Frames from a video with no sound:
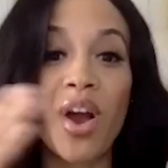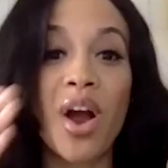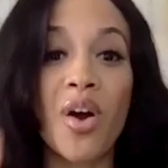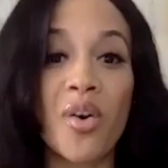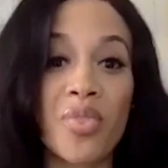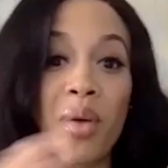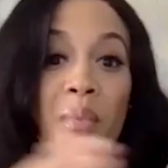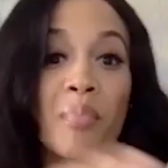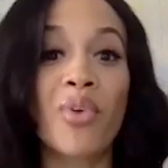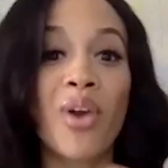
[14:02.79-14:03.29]

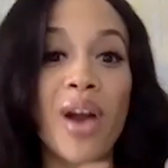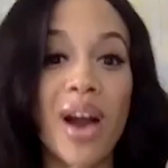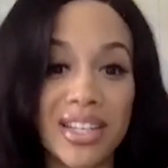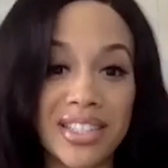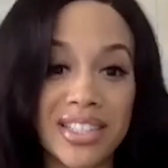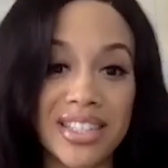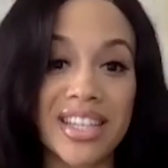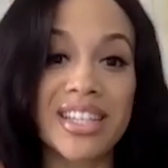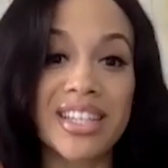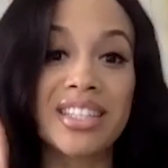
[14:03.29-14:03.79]
out the
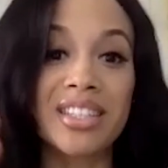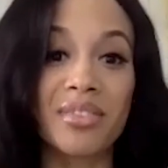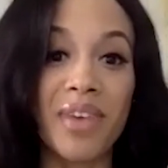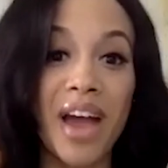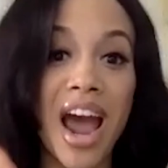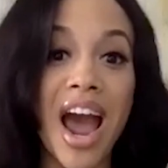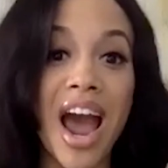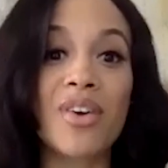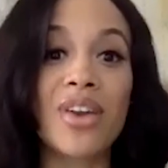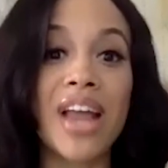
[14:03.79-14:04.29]
process,
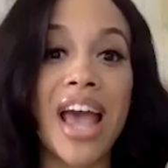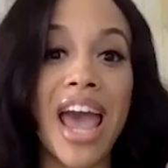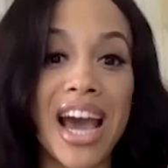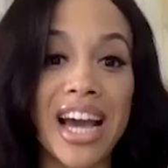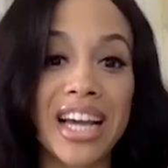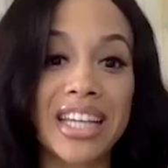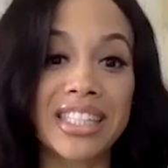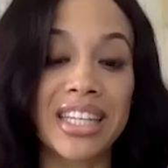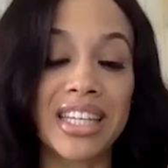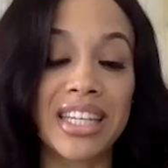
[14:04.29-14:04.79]
how to
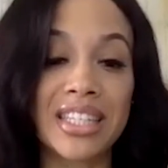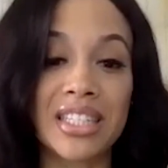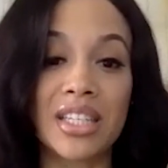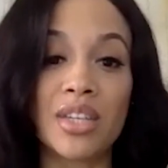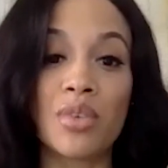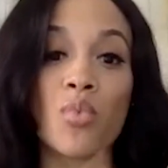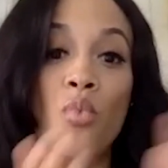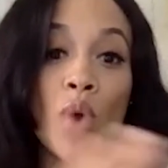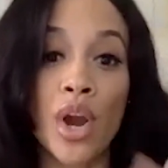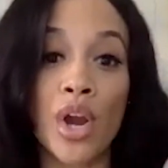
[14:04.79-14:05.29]
access it,
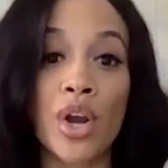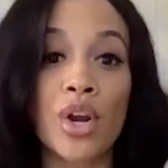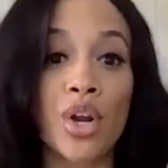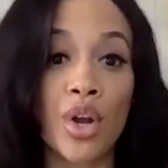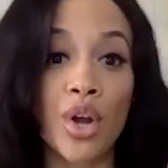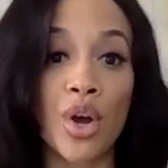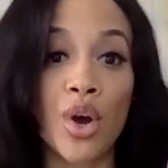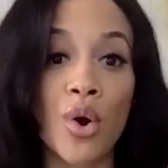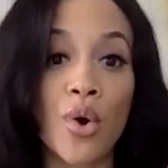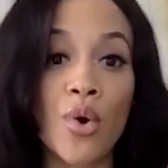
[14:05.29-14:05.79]
where to
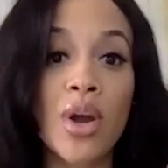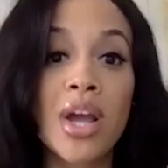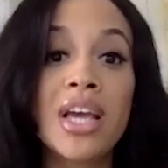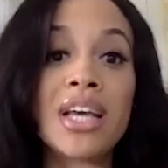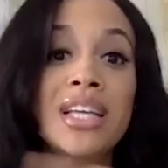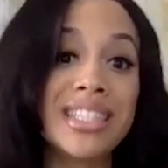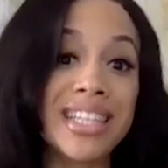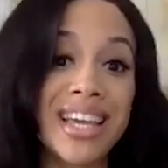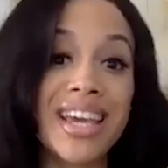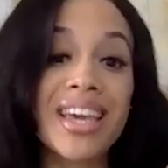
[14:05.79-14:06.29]
go
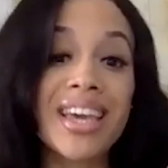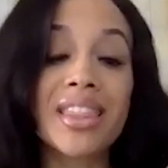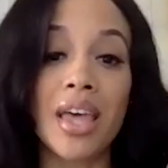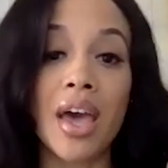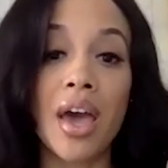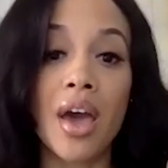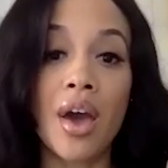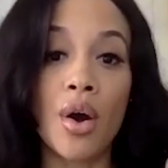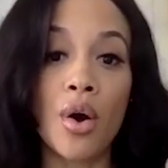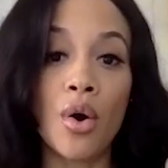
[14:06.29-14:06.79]
to get the
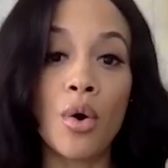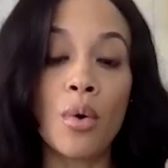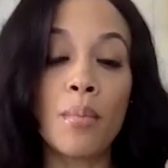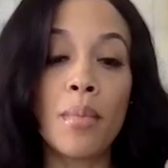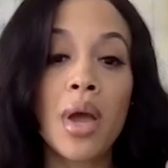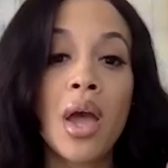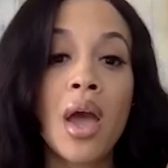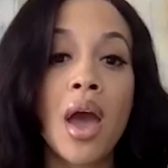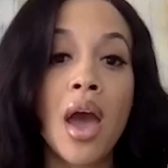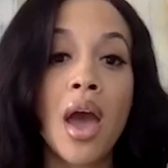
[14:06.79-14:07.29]
help.
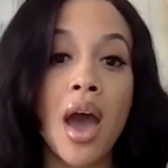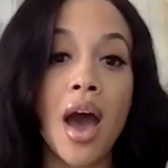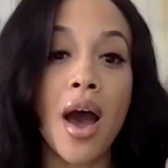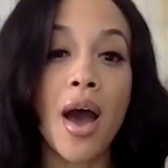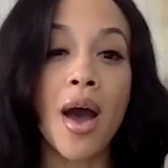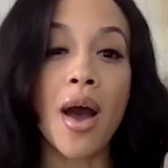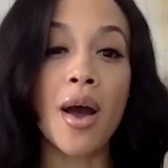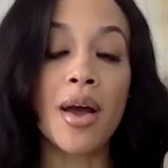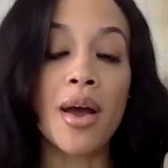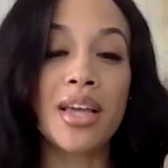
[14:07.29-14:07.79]

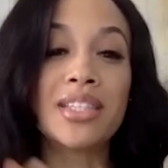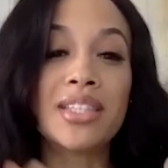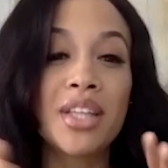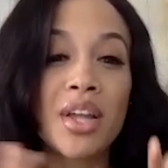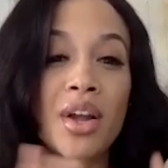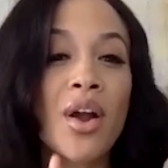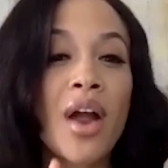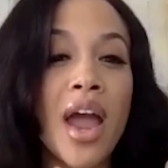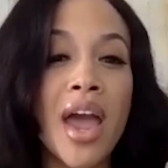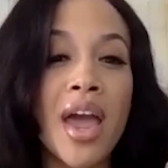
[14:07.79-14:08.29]
Is
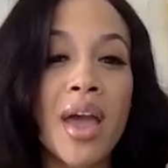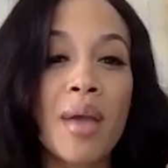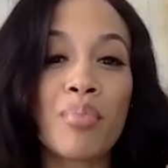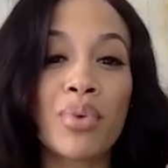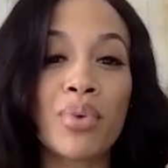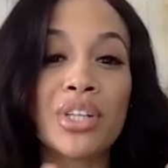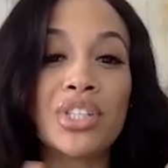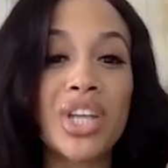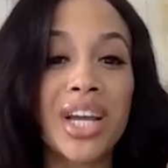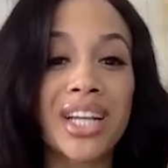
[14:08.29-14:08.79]
there a
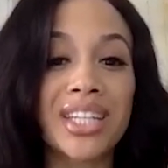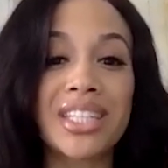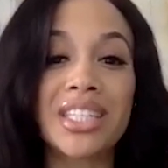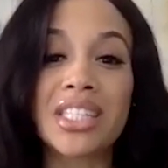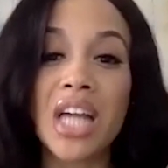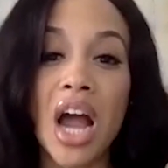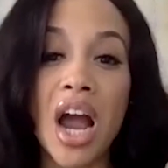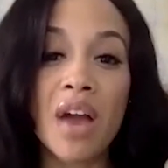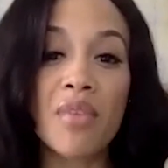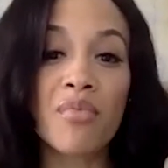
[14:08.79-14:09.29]
projected
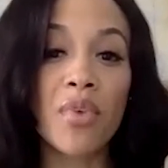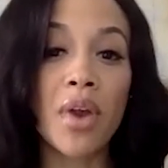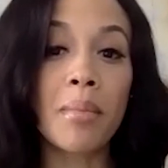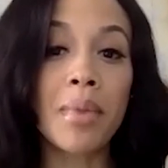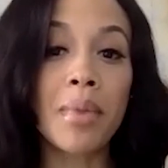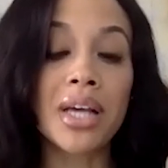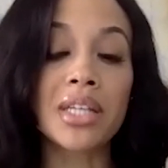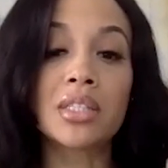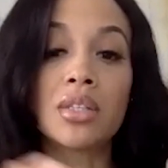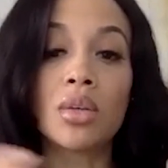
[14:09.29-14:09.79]
time frame
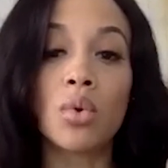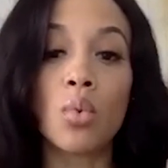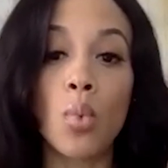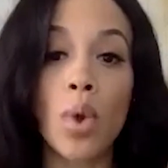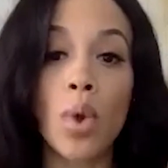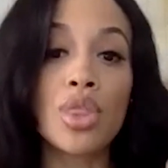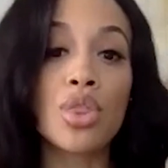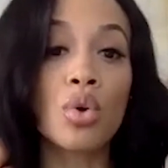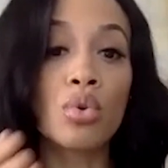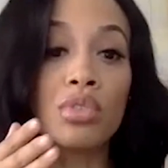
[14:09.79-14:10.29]
as to
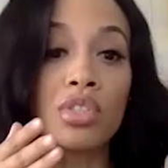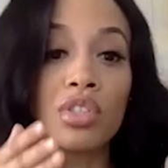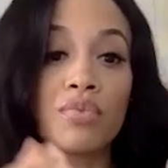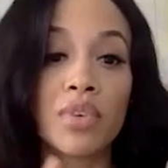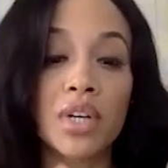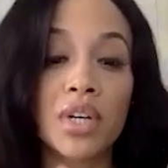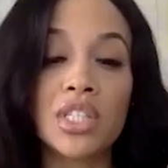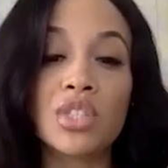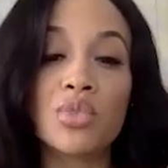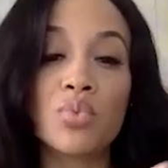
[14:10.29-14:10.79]
when those
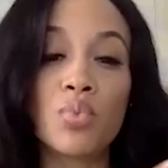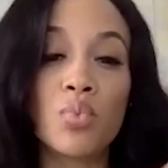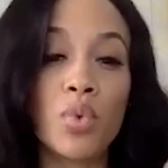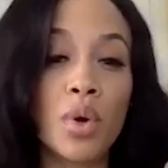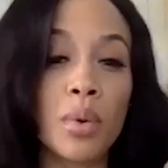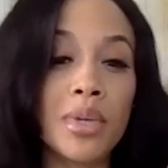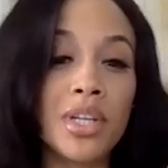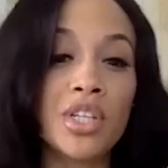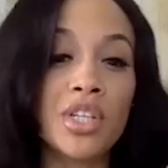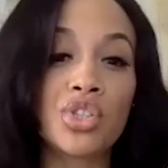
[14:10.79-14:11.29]
funds will
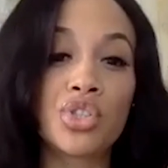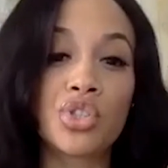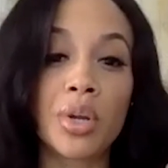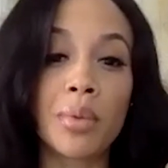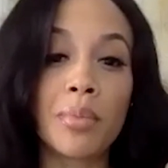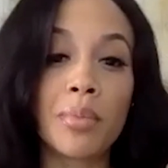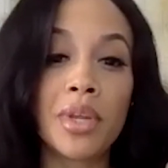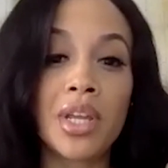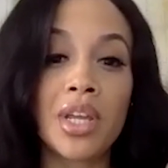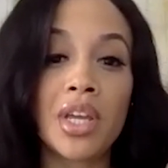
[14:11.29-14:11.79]
be
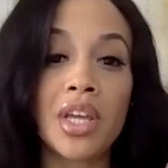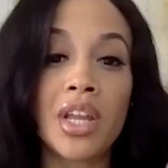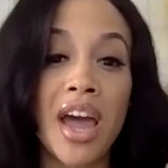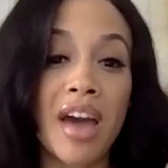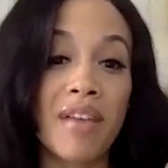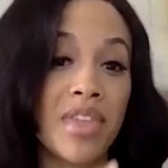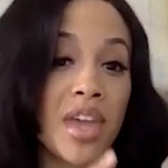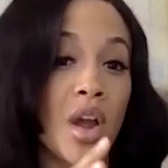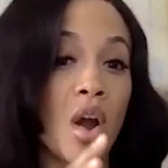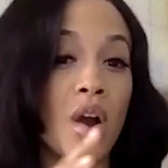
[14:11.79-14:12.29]
distributed?
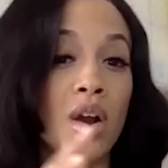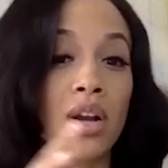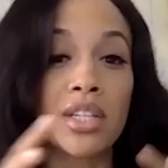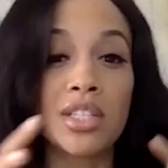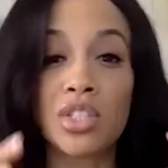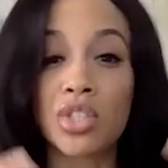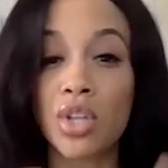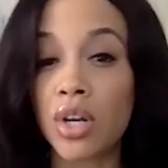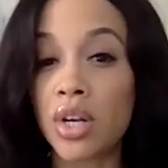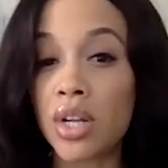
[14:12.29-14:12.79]
Have they already
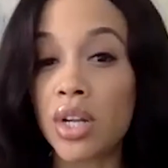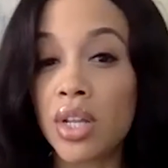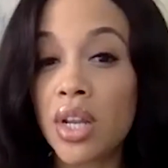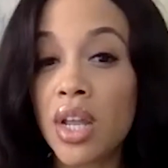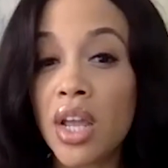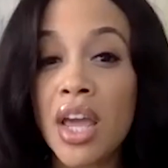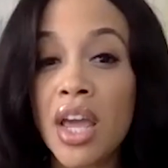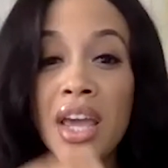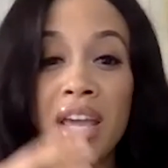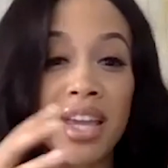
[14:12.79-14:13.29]
started
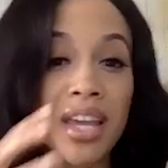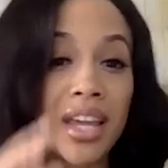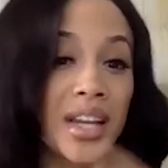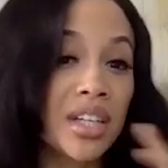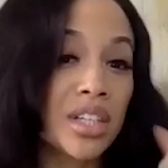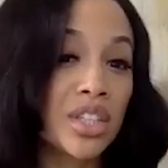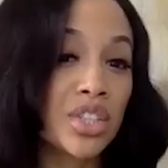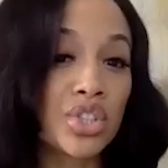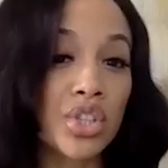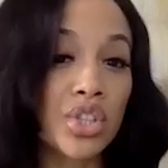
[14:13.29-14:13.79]
getting
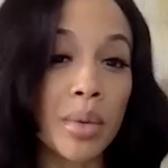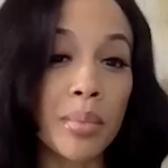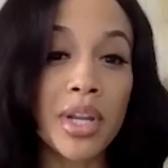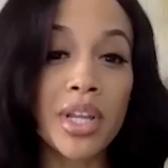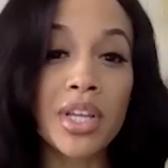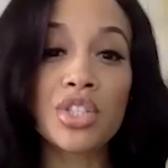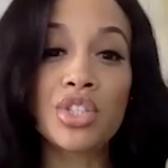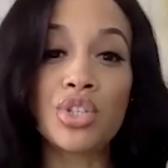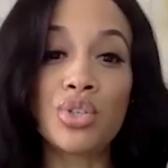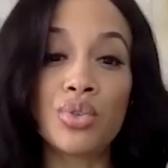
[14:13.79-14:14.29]

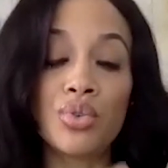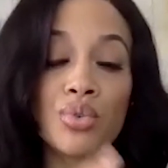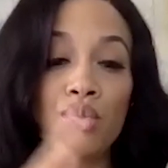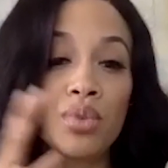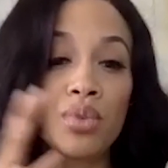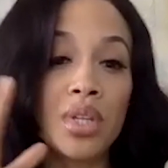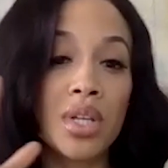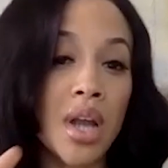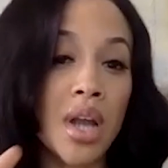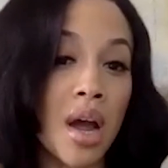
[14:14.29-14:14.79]
distributed to
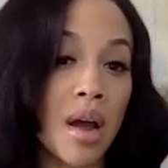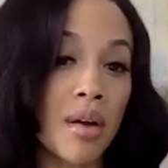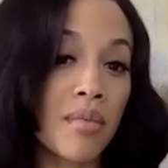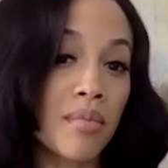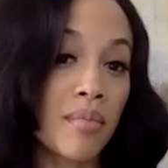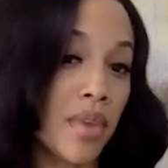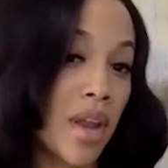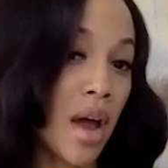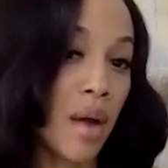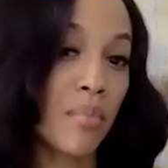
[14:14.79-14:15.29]
the
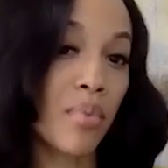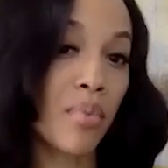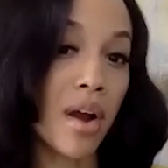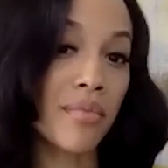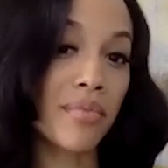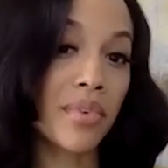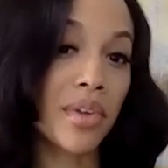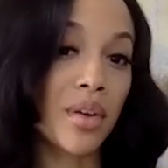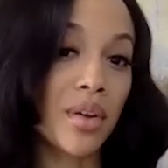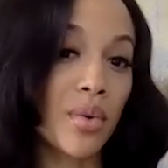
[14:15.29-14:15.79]

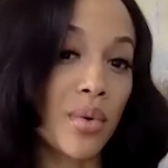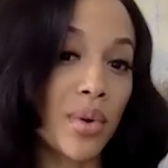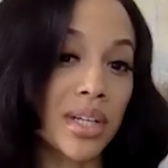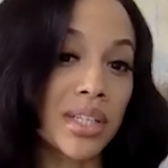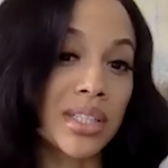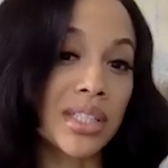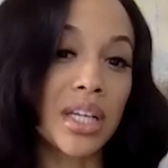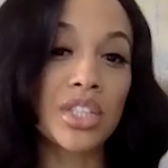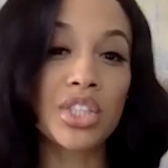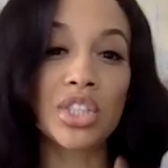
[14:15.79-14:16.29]
nonprofit
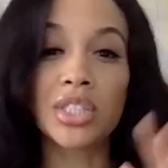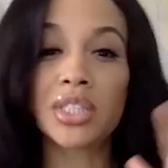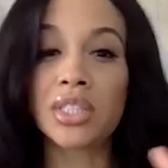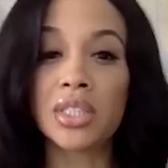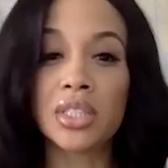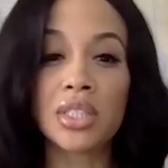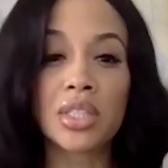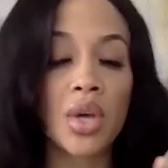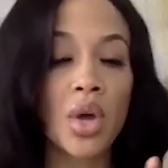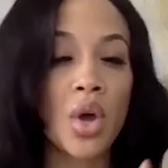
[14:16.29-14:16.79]

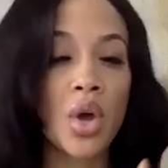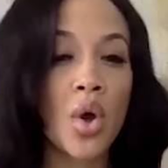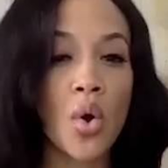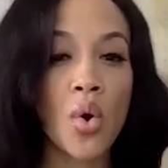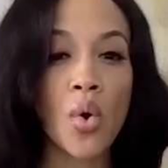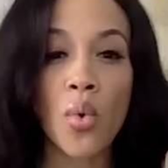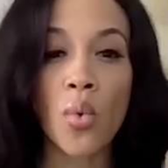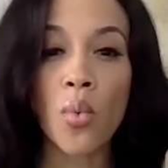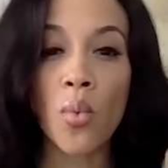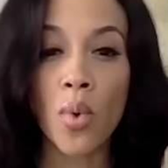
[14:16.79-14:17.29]
organizations?
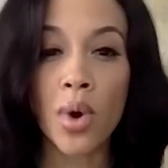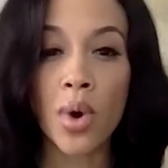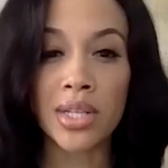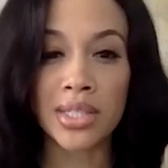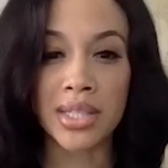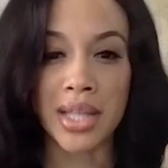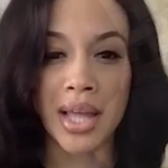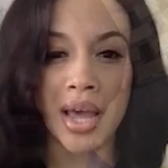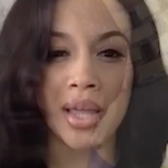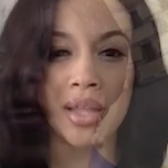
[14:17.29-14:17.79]
What is
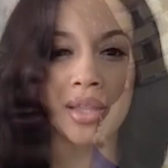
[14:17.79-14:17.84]
that?